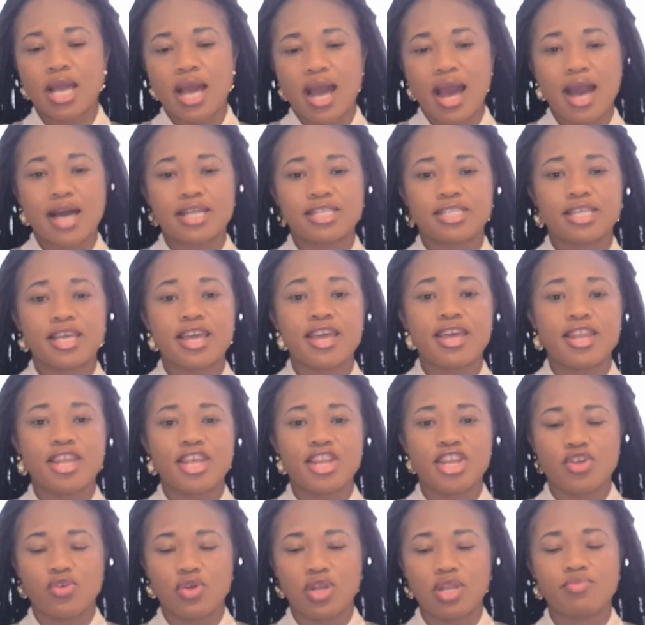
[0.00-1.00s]
add any
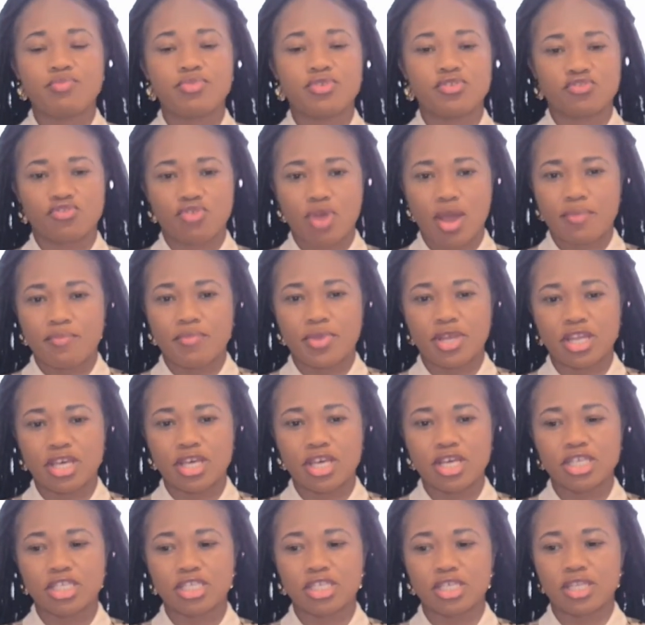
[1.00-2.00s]
newly prescribed
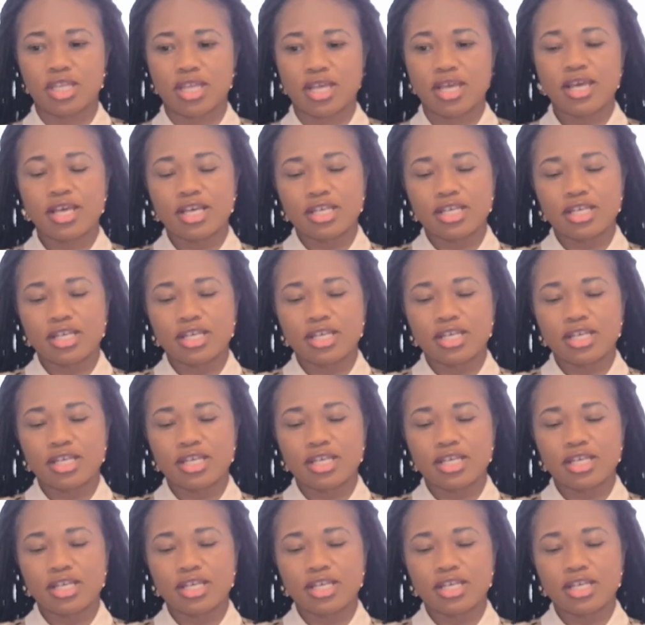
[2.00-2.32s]
medication,